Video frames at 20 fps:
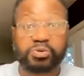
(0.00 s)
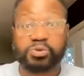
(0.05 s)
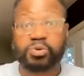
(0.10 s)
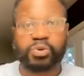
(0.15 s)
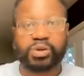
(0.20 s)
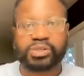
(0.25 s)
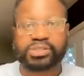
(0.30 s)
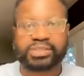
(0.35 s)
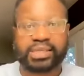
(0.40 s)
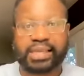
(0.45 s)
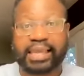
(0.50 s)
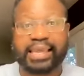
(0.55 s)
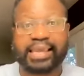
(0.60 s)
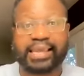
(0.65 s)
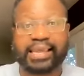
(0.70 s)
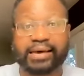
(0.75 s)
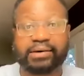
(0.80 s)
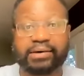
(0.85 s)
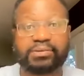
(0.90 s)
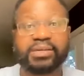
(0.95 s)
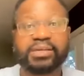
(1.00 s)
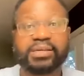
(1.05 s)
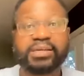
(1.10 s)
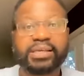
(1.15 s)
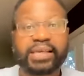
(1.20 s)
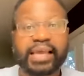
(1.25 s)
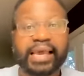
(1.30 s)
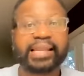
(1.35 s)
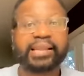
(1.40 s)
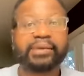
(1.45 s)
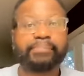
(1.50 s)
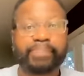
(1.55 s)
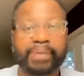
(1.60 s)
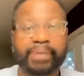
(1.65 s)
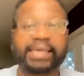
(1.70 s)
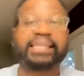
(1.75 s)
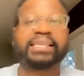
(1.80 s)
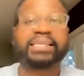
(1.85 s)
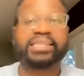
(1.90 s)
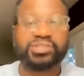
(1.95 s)
Who wants to hang out at a
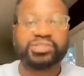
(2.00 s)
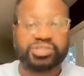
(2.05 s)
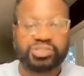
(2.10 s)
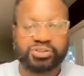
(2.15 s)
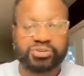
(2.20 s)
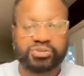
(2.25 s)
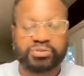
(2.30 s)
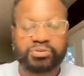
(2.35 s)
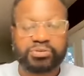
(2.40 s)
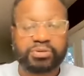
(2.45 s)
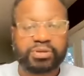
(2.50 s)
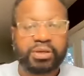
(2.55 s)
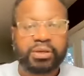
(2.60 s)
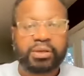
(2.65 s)
petting zoo